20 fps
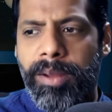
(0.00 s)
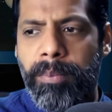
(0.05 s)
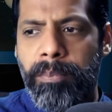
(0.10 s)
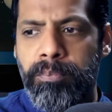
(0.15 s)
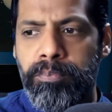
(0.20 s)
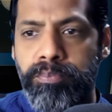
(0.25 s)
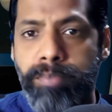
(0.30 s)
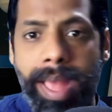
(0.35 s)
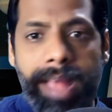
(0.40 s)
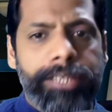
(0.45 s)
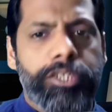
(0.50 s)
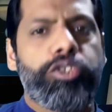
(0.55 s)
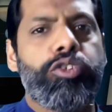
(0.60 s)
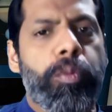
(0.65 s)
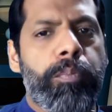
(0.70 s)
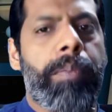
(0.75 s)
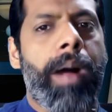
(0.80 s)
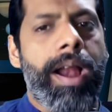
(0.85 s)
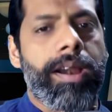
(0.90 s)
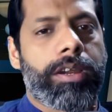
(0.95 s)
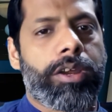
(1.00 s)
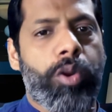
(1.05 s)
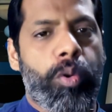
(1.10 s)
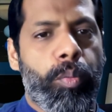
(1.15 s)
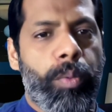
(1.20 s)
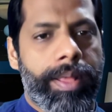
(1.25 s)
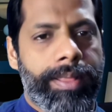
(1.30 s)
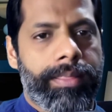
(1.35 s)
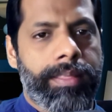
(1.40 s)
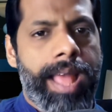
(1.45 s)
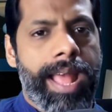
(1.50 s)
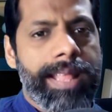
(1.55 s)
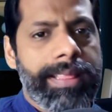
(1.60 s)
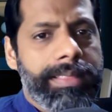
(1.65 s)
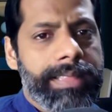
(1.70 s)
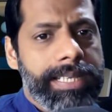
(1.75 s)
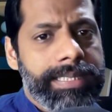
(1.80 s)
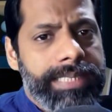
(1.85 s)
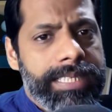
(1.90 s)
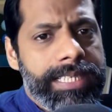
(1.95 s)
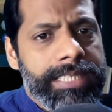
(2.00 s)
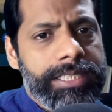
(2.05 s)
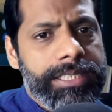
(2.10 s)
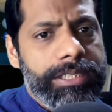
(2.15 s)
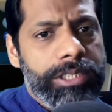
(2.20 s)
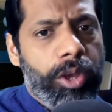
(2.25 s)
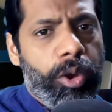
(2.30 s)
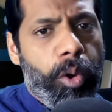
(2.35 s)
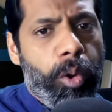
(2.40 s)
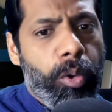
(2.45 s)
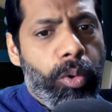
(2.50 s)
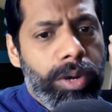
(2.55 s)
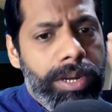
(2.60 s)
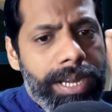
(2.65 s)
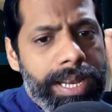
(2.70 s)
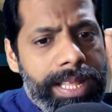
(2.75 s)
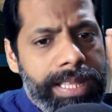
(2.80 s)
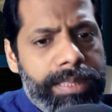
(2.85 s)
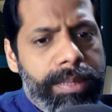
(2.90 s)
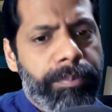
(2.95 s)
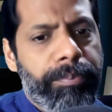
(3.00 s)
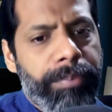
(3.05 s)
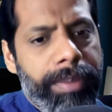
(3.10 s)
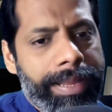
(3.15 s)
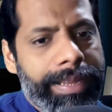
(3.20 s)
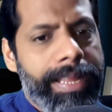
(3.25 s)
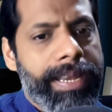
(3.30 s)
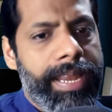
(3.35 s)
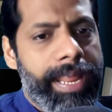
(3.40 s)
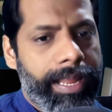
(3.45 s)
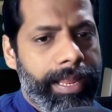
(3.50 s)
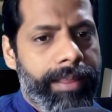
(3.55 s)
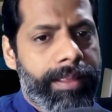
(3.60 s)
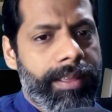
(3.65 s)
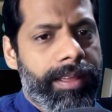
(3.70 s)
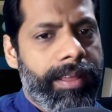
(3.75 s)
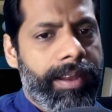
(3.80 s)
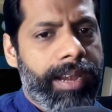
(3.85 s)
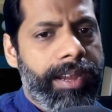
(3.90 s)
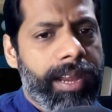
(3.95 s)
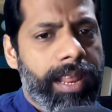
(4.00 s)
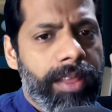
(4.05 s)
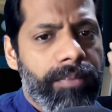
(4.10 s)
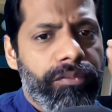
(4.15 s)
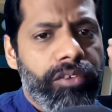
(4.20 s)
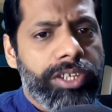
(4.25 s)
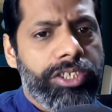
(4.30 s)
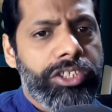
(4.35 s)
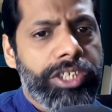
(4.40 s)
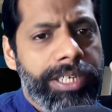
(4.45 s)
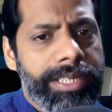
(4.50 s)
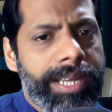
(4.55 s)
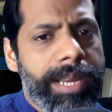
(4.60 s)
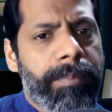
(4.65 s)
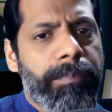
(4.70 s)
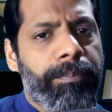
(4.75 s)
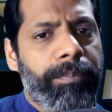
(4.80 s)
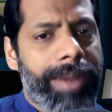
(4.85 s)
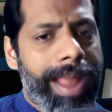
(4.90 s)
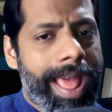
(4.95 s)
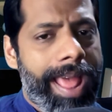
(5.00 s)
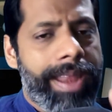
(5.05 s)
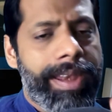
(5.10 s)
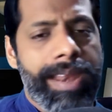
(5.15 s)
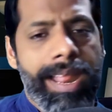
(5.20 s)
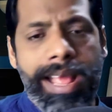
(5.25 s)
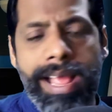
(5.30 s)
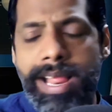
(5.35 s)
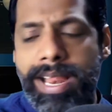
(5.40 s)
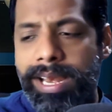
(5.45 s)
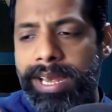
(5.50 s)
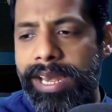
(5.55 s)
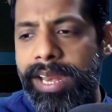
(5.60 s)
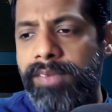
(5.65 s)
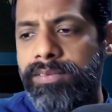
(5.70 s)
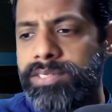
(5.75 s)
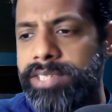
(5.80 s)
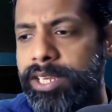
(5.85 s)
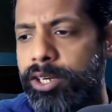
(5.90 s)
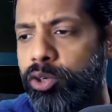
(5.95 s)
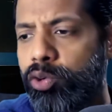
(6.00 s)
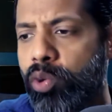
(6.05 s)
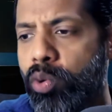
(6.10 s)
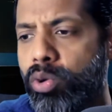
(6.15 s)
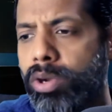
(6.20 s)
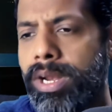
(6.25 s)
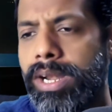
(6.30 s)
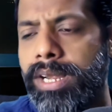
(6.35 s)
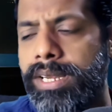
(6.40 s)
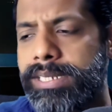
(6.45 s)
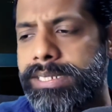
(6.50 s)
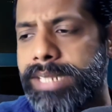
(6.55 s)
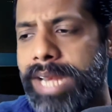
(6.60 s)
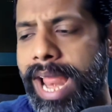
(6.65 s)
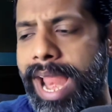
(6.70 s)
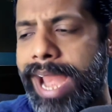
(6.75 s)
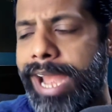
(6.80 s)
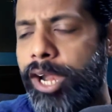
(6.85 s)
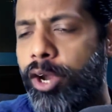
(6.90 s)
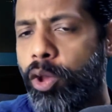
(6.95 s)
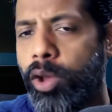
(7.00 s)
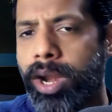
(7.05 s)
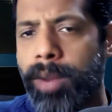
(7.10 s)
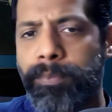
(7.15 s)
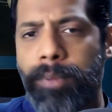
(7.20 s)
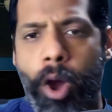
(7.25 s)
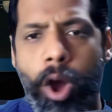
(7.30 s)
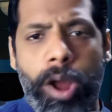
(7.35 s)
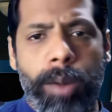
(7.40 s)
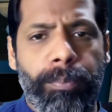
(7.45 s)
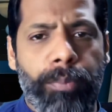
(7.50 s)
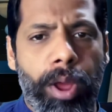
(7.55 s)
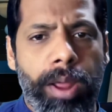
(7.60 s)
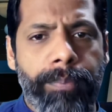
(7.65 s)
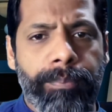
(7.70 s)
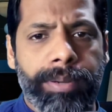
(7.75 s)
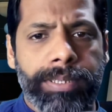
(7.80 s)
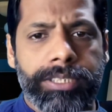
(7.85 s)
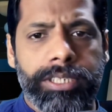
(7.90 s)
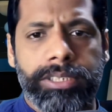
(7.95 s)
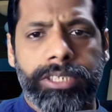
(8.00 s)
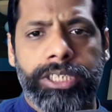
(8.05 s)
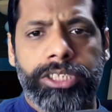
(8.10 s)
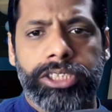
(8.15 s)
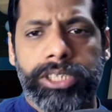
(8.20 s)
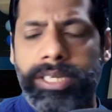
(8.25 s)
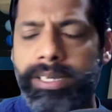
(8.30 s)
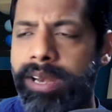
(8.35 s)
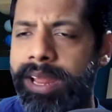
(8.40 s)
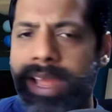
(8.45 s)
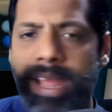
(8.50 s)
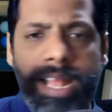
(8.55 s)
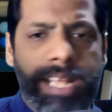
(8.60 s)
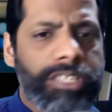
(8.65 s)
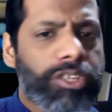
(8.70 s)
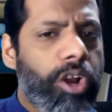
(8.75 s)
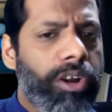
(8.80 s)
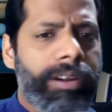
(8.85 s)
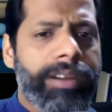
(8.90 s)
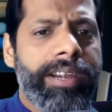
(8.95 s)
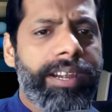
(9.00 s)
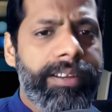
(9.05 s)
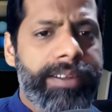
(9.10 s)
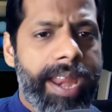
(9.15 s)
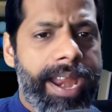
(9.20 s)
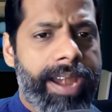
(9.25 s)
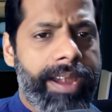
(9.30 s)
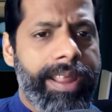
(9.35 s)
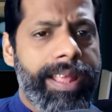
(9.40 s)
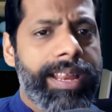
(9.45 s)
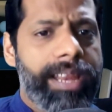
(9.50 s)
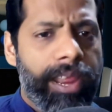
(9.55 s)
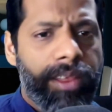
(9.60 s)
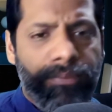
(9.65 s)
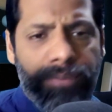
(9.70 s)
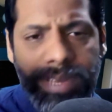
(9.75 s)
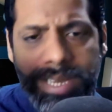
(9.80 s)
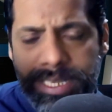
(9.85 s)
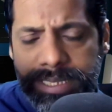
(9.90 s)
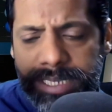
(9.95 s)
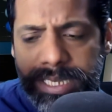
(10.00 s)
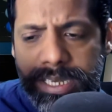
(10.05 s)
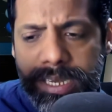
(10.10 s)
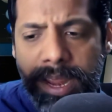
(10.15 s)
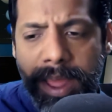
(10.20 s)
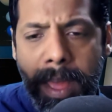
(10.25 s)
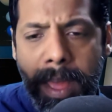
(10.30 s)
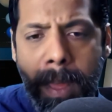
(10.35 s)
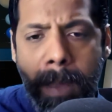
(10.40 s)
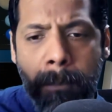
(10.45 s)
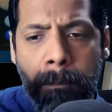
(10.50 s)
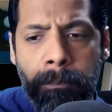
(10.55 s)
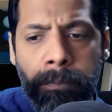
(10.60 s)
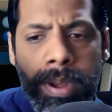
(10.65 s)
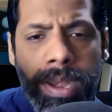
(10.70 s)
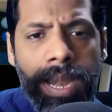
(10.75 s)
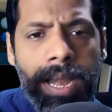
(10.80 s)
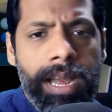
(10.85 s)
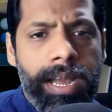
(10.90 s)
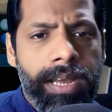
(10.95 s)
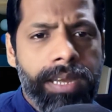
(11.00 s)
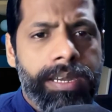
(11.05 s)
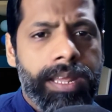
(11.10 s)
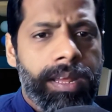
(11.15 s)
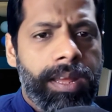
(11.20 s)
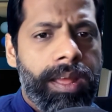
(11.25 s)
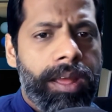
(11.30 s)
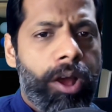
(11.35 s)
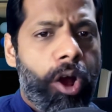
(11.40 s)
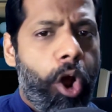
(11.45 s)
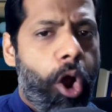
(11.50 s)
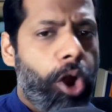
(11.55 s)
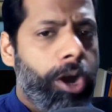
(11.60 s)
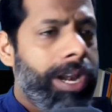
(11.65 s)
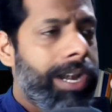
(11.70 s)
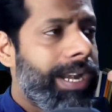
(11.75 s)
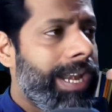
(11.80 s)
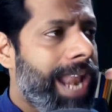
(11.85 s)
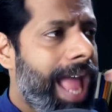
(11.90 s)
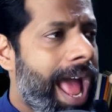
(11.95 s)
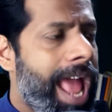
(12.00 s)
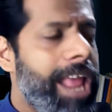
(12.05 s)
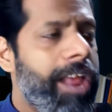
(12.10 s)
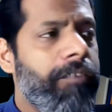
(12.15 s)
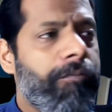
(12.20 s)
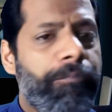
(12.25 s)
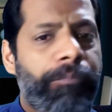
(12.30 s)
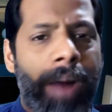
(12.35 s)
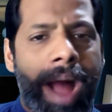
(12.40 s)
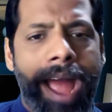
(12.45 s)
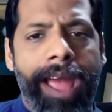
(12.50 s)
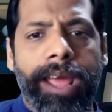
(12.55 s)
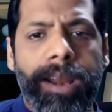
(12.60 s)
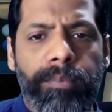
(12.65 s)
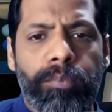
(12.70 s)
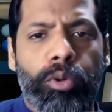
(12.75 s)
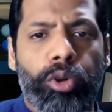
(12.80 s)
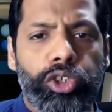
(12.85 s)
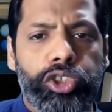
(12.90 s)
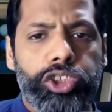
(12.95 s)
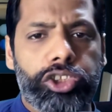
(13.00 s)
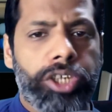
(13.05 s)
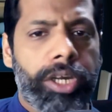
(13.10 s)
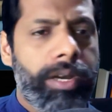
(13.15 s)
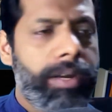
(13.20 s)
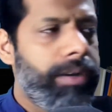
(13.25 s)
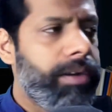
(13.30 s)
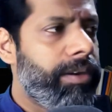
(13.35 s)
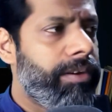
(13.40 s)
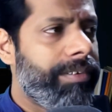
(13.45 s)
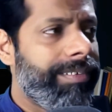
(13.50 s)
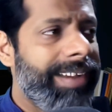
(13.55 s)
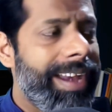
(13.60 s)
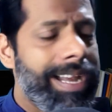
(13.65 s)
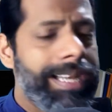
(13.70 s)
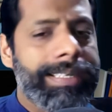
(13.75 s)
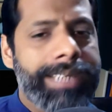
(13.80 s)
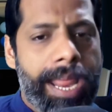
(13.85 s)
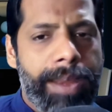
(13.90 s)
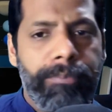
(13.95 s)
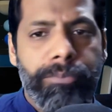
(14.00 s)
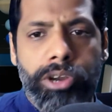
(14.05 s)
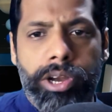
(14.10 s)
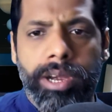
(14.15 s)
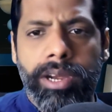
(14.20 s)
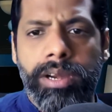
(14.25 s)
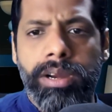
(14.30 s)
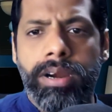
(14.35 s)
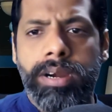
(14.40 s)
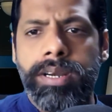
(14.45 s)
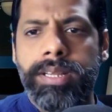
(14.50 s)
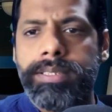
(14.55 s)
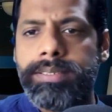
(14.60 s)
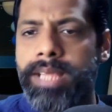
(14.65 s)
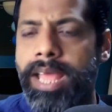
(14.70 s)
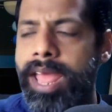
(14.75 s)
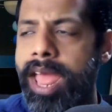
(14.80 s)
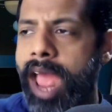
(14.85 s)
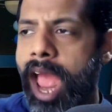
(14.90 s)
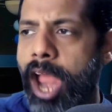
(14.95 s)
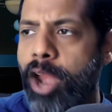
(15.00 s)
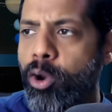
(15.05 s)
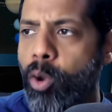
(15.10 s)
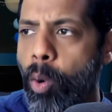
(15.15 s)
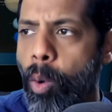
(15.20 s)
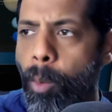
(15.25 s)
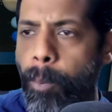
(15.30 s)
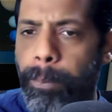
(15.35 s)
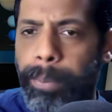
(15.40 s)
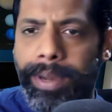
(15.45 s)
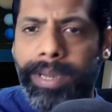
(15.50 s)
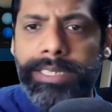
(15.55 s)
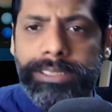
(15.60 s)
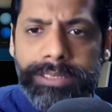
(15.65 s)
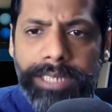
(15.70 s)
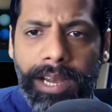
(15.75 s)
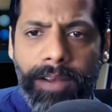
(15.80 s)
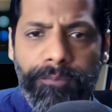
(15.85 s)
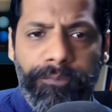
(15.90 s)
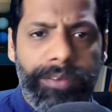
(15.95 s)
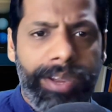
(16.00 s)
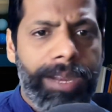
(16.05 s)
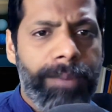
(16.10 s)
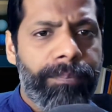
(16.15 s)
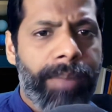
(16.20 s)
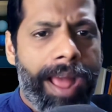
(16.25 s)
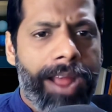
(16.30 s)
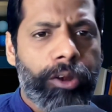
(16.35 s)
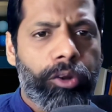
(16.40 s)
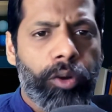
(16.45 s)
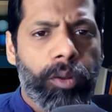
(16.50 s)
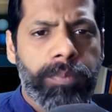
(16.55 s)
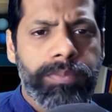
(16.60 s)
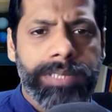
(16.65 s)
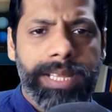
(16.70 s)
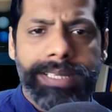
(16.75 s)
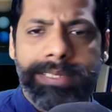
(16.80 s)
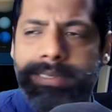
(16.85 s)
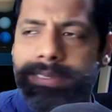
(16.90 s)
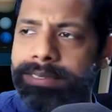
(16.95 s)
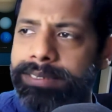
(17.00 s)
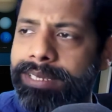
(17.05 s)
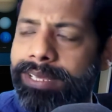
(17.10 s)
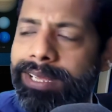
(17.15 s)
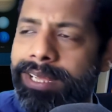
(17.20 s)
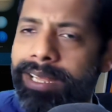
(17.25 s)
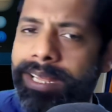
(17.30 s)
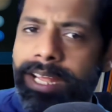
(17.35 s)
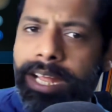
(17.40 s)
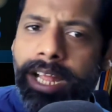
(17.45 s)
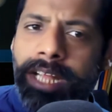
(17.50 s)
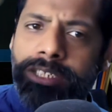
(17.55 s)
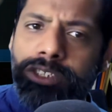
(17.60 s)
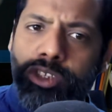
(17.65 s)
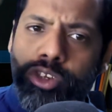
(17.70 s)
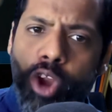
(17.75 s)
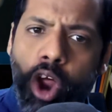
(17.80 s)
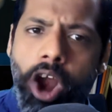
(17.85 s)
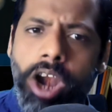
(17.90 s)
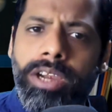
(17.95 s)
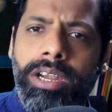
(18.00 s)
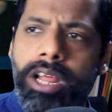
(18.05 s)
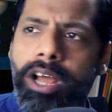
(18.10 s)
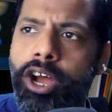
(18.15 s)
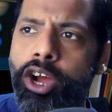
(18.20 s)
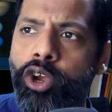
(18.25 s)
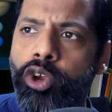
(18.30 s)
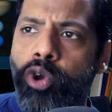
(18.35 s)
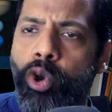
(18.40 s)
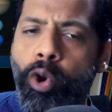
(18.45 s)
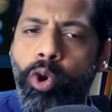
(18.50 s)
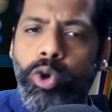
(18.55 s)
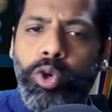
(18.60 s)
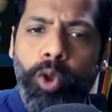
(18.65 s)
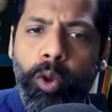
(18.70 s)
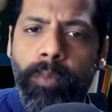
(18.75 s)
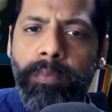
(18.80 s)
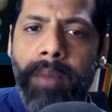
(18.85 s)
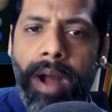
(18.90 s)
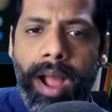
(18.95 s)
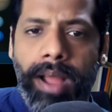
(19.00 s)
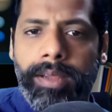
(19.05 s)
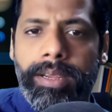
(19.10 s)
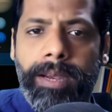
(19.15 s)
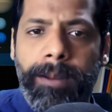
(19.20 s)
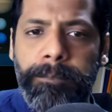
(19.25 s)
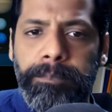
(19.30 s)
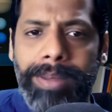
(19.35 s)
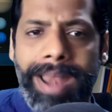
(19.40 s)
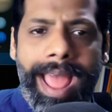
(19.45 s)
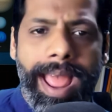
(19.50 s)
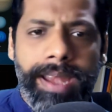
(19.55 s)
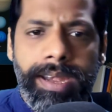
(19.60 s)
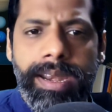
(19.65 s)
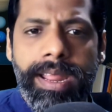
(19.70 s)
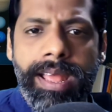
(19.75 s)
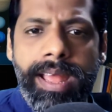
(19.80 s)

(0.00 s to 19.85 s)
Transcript: begs to partner with. And this is only the beginning, right? If your GTM plan lives in Google slide or a PowerPoint presentation, it's already dead. If it isn't built on live buyer motion, real-time triggers, and operational feedback loops, it's not a go-to-market plan.